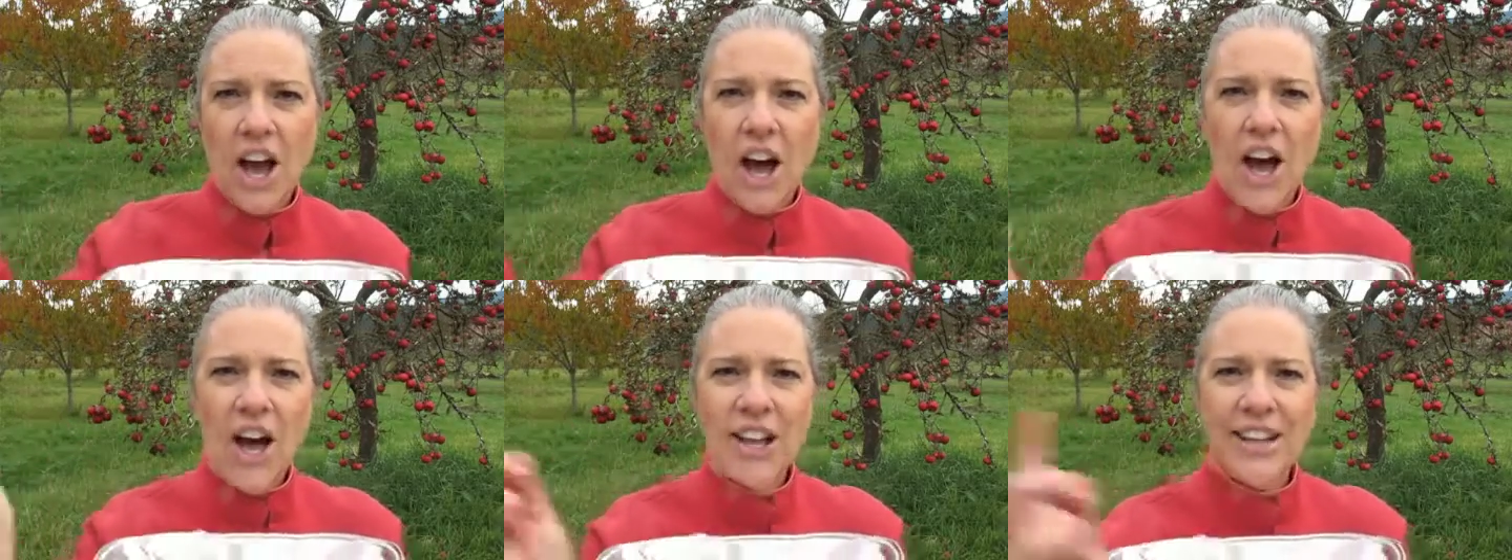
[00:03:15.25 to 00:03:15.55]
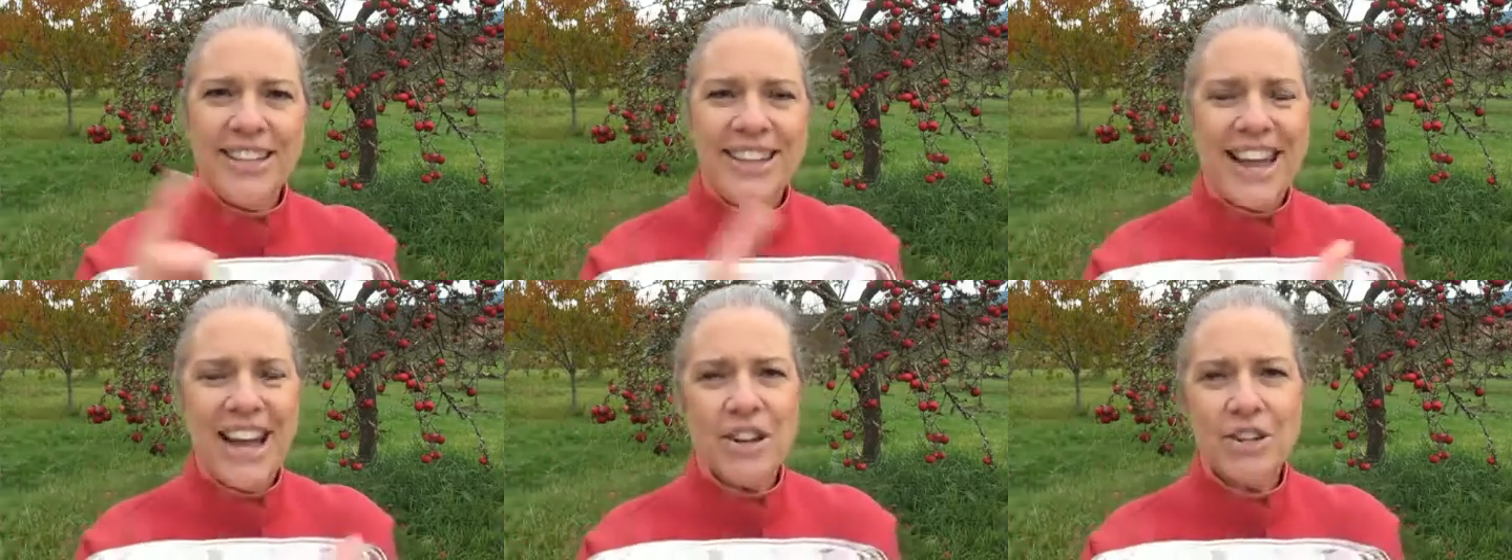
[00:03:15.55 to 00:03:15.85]

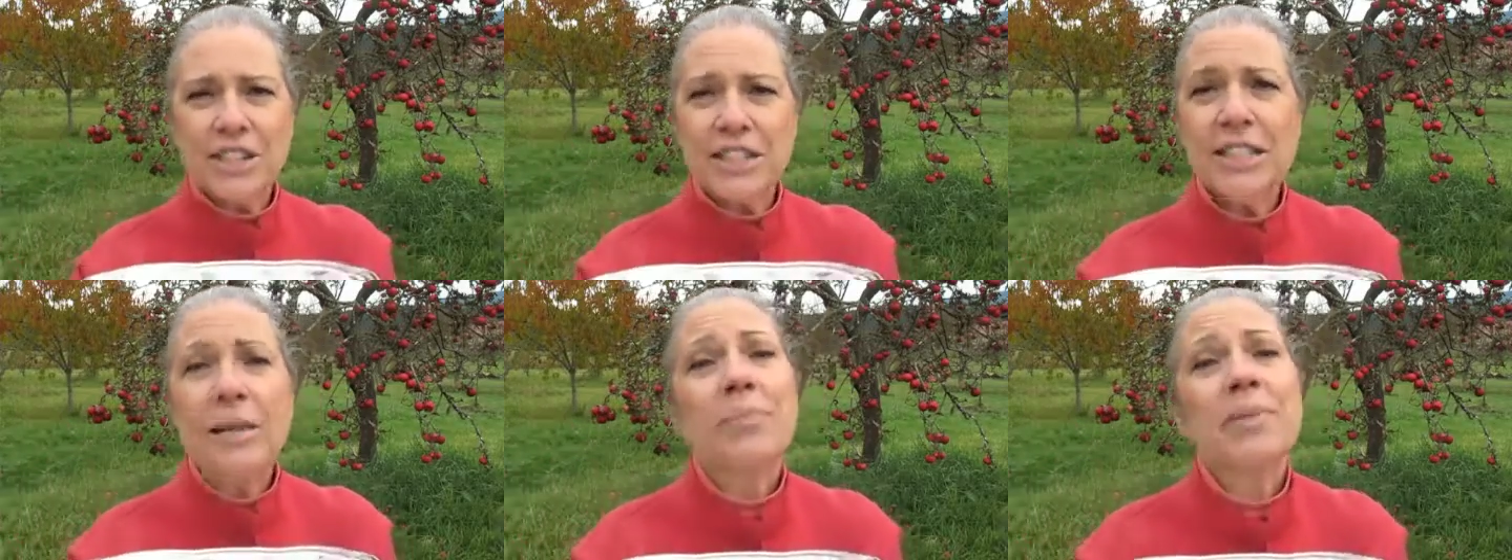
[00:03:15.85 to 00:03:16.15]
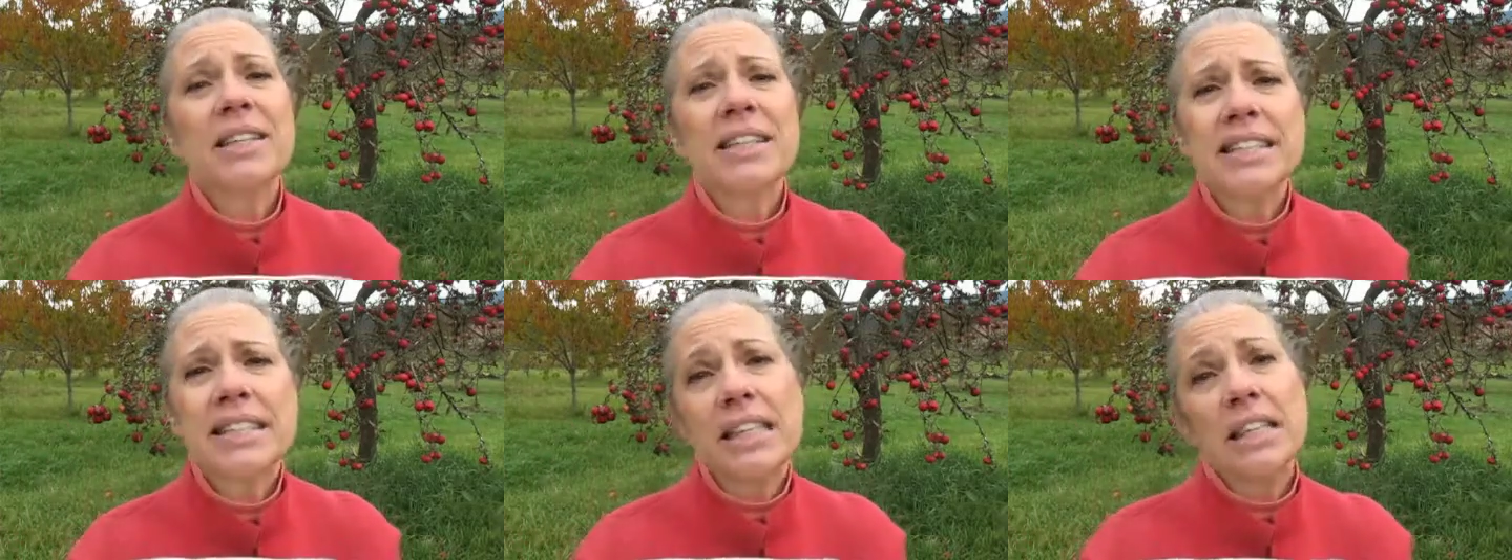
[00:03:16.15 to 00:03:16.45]
on down to
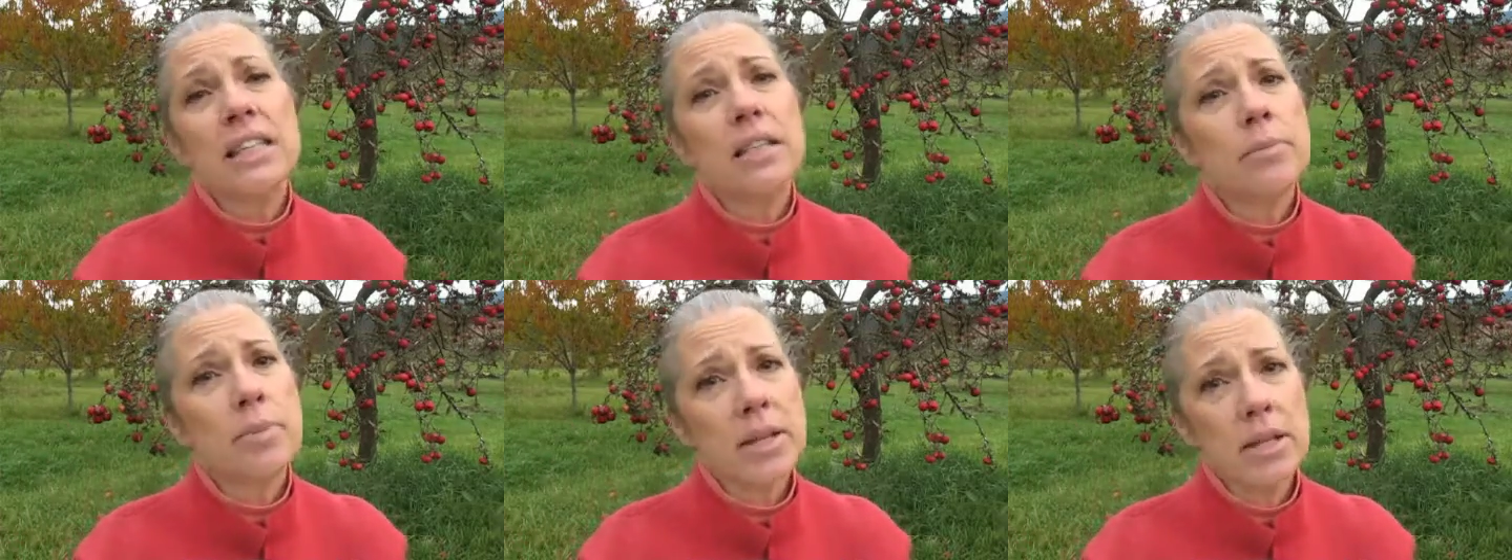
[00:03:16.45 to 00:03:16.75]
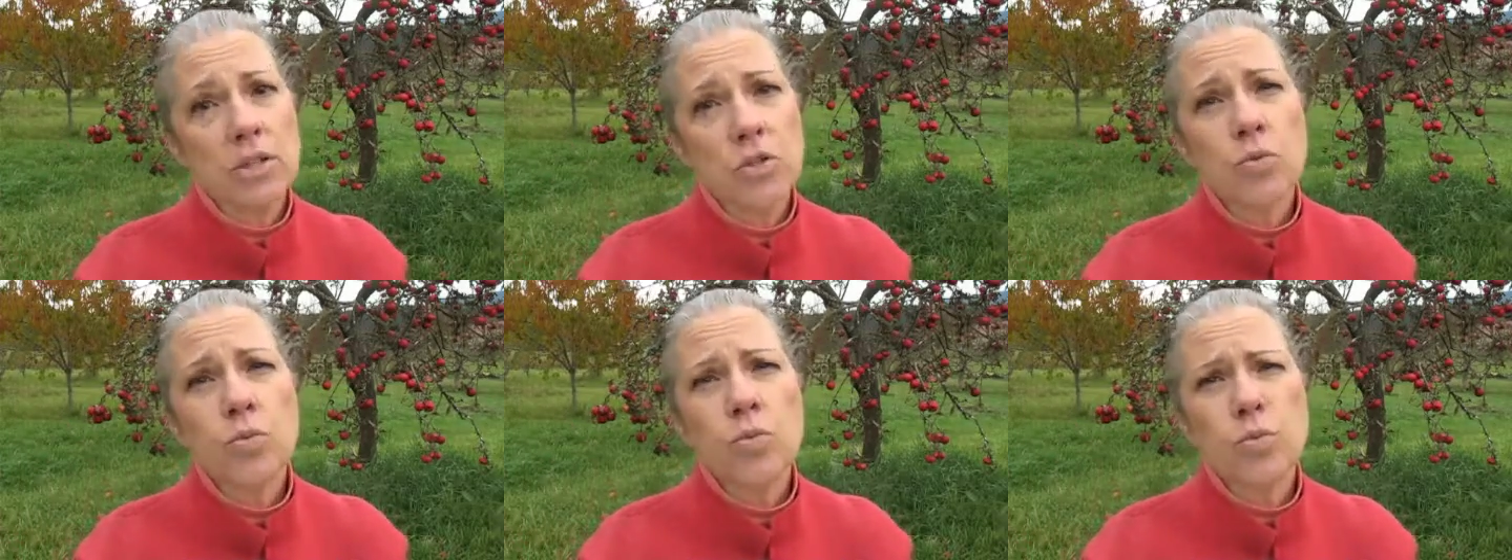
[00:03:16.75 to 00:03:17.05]
something silly, but
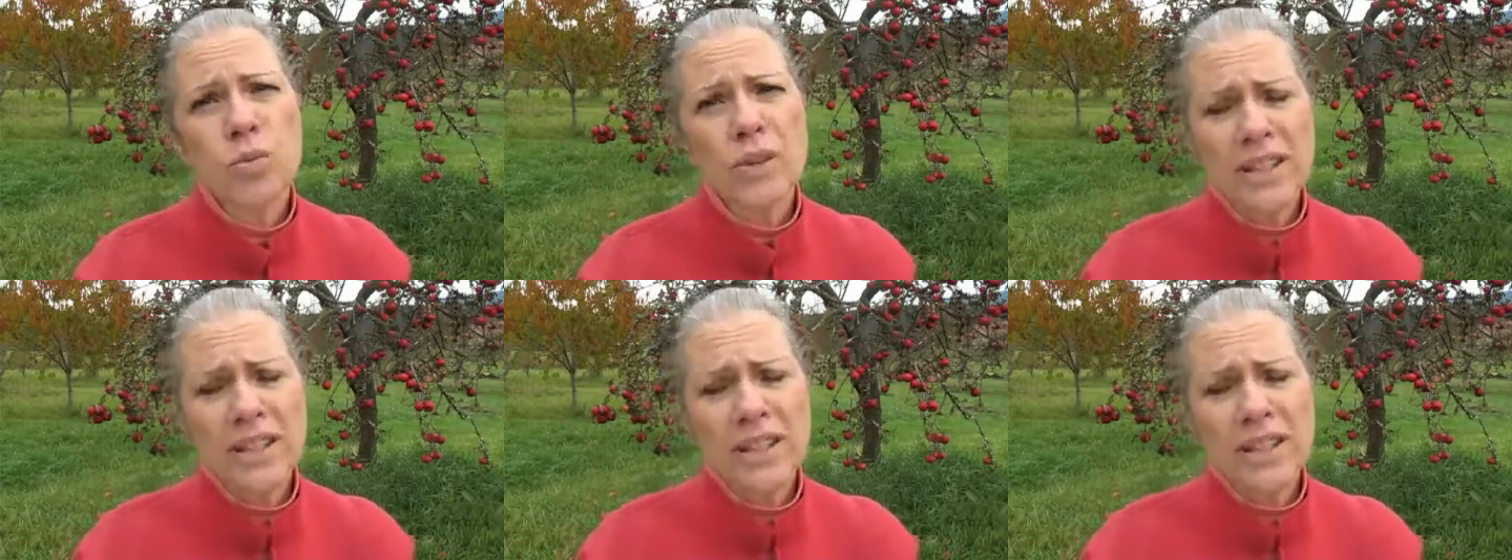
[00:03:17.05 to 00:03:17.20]
it's